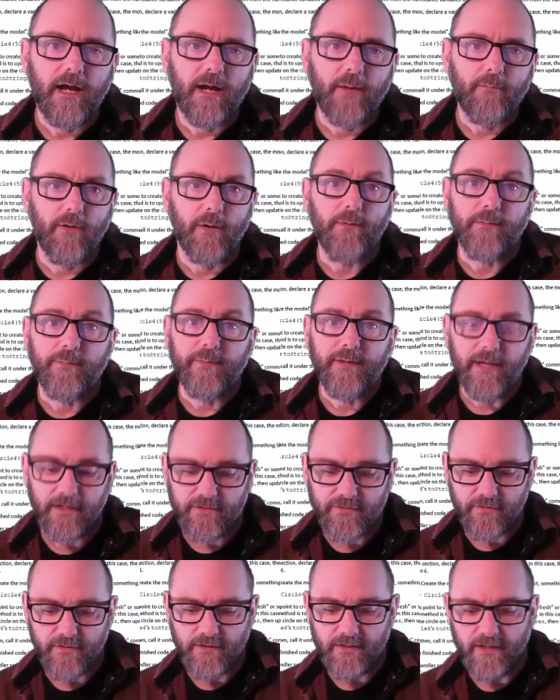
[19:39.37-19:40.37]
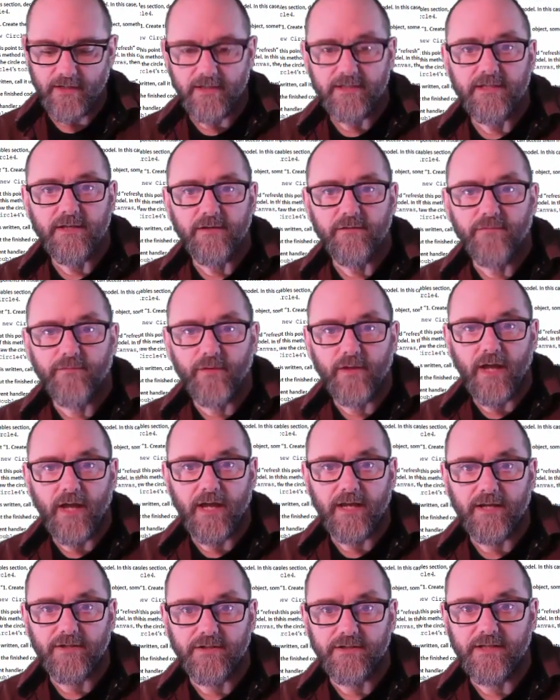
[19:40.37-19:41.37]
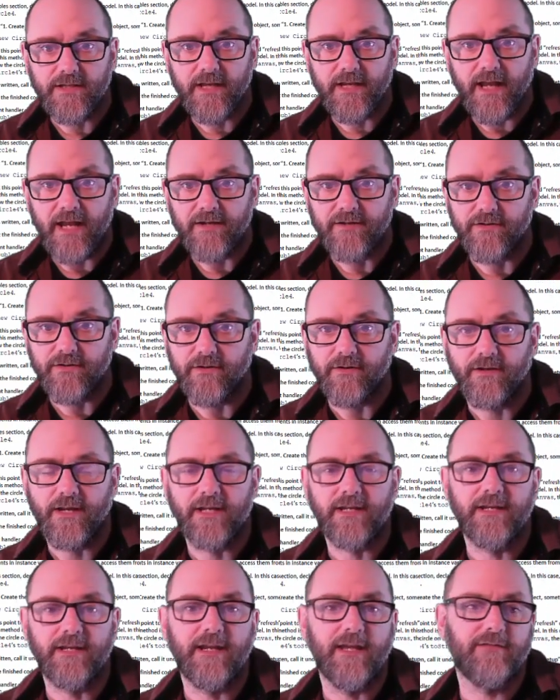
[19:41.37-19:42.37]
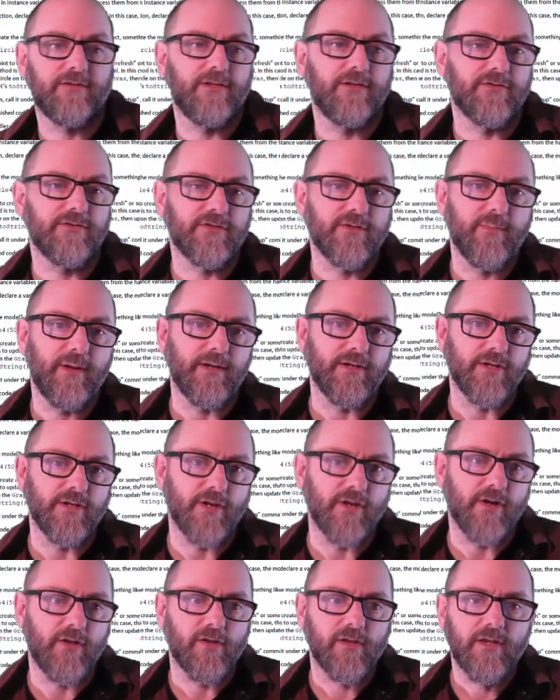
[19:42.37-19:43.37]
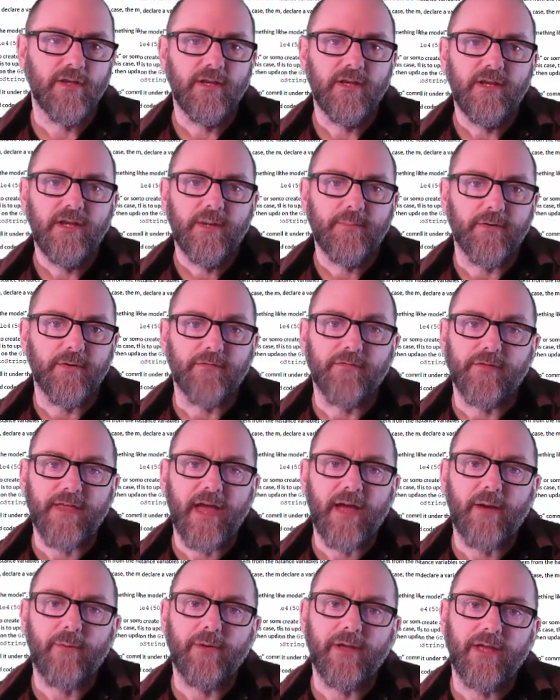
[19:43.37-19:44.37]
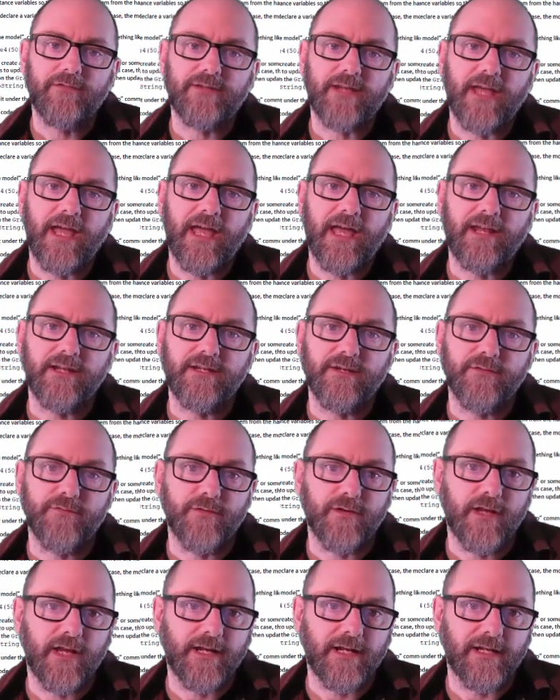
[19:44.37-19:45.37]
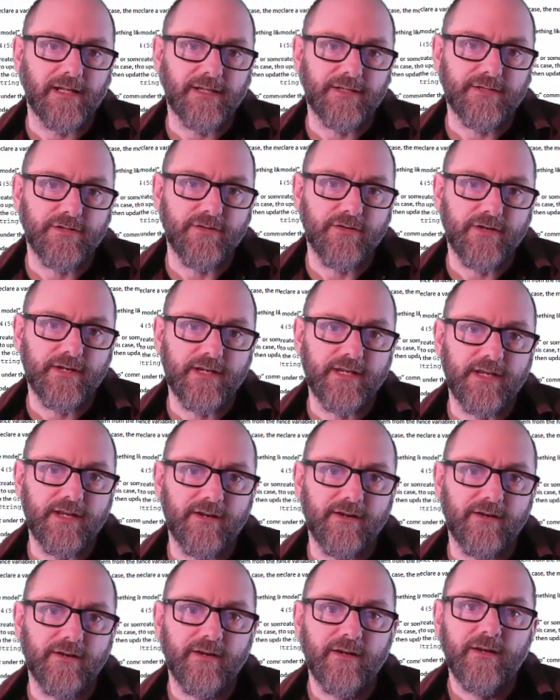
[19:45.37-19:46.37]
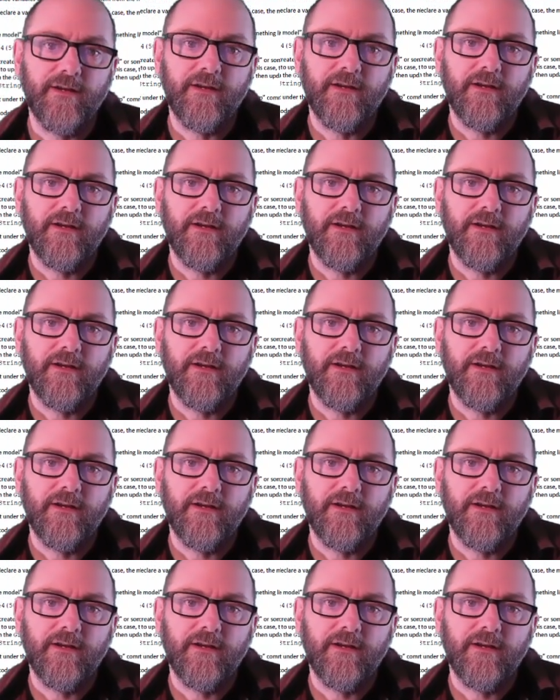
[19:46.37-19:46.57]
What would be extra neat is if I could just hit enter and I didn't have to use the button at all. But for that, we have to add a different kind of listener in here.